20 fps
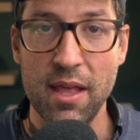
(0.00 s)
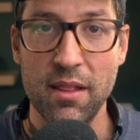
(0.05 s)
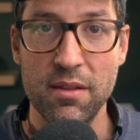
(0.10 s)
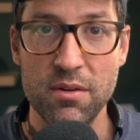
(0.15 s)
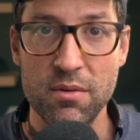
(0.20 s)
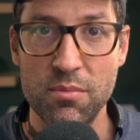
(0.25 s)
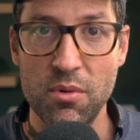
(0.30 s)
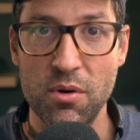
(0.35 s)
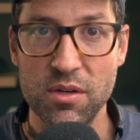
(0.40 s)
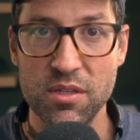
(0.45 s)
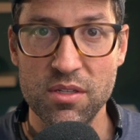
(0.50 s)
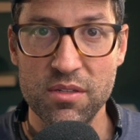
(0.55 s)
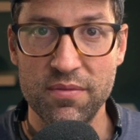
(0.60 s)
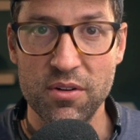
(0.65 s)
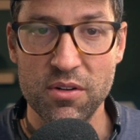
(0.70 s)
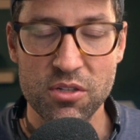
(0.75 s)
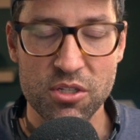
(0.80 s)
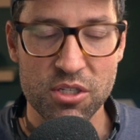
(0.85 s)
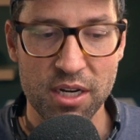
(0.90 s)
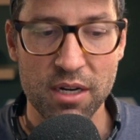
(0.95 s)
Kalen DeBoer's
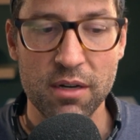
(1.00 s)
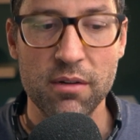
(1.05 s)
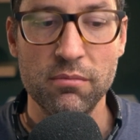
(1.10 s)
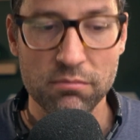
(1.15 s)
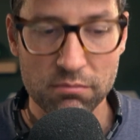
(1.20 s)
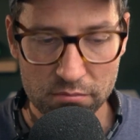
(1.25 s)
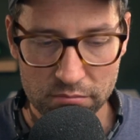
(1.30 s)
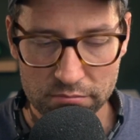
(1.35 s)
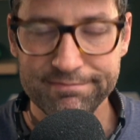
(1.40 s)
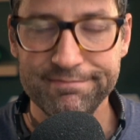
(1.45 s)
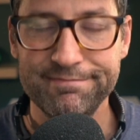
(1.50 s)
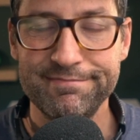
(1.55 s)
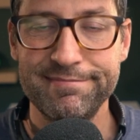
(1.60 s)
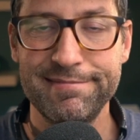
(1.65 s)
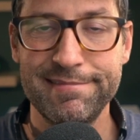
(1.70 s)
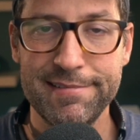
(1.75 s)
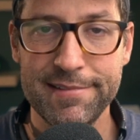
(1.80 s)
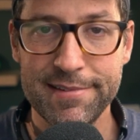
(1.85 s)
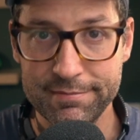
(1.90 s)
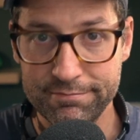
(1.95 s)
first year.
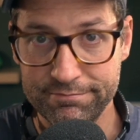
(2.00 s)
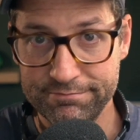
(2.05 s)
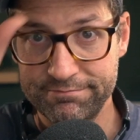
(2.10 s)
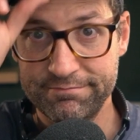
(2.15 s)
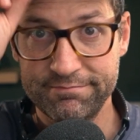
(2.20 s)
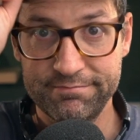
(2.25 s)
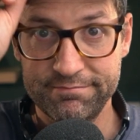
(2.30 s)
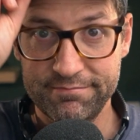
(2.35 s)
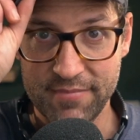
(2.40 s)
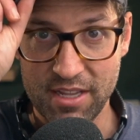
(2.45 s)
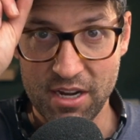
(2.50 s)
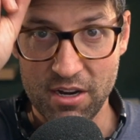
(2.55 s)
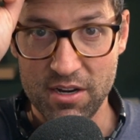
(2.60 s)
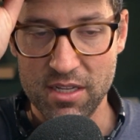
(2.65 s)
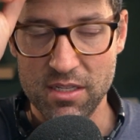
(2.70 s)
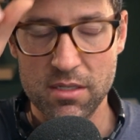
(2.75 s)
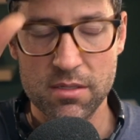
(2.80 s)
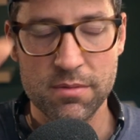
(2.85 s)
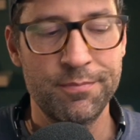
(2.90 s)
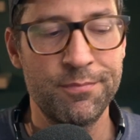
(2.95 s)
There
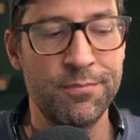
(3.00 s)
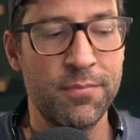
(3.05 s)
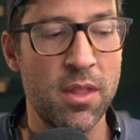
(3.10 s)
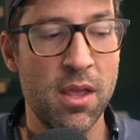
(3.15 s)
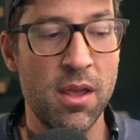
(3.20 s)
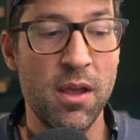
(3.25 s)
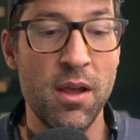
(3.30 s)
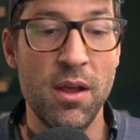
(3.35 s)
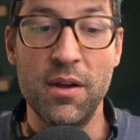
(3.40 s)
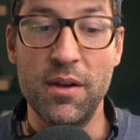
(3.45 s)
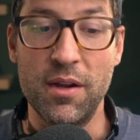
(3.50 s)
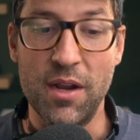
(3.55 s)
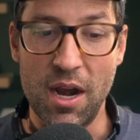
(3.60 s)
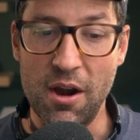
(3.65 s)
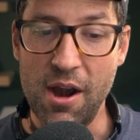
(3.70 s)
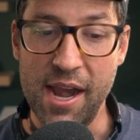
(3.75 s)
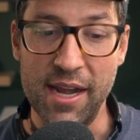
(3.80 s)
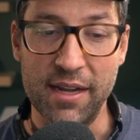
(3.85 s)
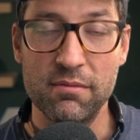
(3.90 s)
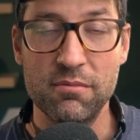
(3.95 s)
it is.
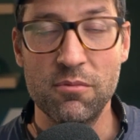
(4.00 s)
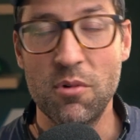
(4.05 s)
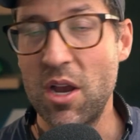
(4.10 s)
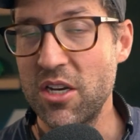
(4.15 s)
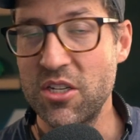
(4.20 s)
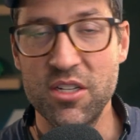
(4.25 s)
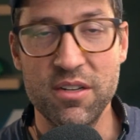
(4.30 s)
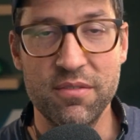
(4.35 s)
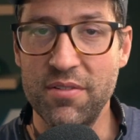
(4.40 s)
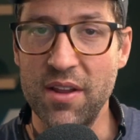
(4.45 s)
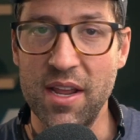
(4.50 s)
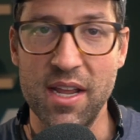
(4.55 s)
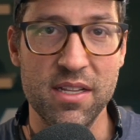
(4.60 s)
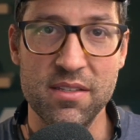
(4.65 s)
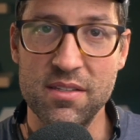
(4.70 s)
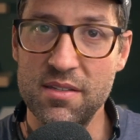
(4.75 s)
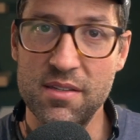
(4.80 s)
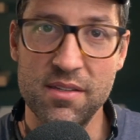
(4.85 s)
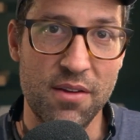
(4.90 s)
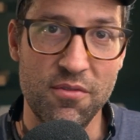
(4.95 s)
All right, Washington
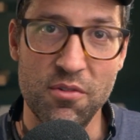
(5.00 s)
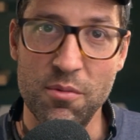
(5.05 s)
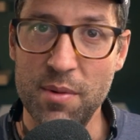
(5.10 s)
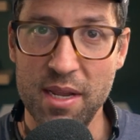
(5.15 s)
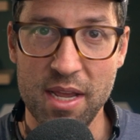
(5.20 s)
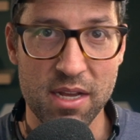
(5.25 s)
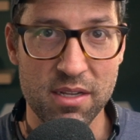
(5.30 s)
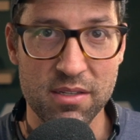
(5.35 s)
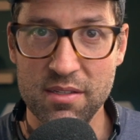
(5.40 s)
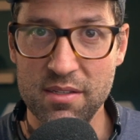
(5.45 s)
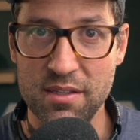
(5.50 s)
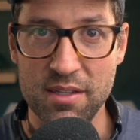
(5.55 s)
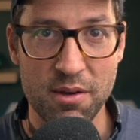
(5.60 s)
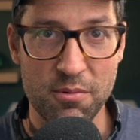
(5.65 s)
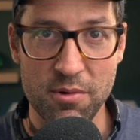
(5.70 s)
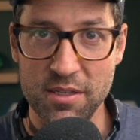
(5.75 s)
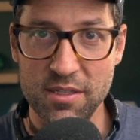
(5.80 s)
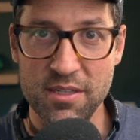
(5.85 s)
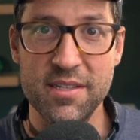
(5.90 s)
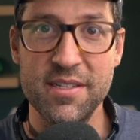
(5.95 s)
fans, everybody else
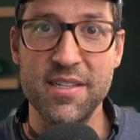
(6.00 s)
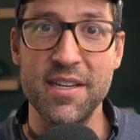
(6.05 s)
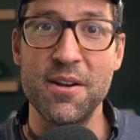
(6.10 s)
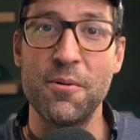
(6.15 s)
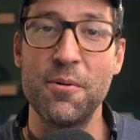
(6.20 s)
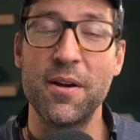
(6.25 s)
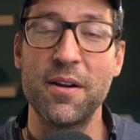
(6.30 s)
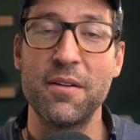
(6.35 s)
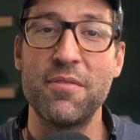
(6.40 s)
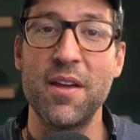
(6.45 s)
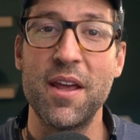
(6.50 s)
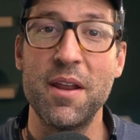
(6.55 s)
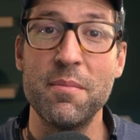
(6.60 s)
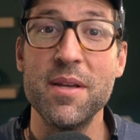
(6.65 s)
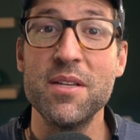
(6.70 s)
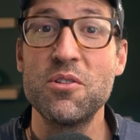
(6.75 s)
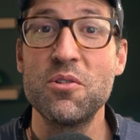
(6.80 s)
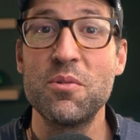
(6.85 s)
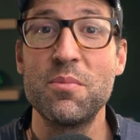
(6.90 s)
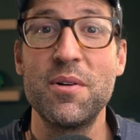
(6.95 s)
that wants to see an Oregon fan
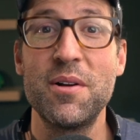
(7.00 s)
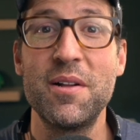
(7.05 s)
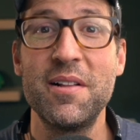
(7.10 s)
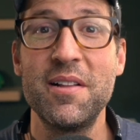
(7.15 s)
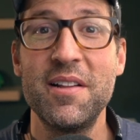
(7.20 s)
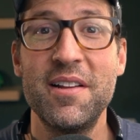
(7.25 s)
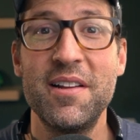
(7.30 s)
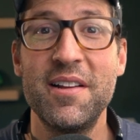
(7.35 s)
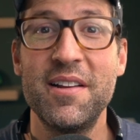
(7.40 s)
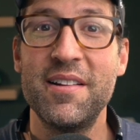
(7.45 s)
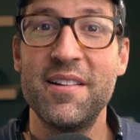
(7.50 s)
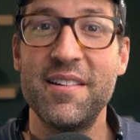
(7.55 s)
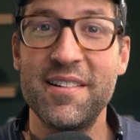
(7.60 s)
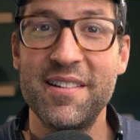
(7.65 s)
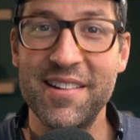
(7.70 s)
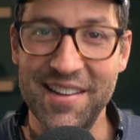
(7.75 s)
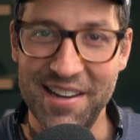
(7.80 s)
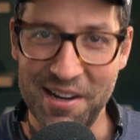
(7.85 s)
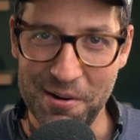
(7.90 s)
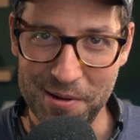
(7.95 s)
miserable,
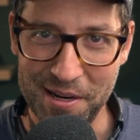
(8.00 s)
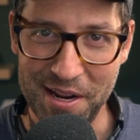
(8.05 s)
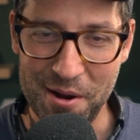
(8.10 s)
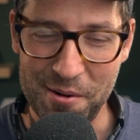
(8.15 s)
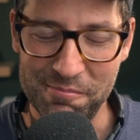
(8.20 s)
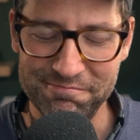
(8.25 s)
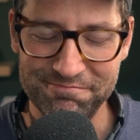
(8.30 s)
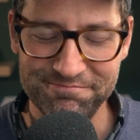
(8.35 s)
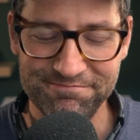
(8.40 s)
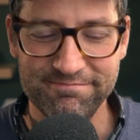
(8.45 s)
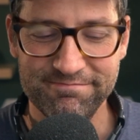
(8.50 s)
here we go.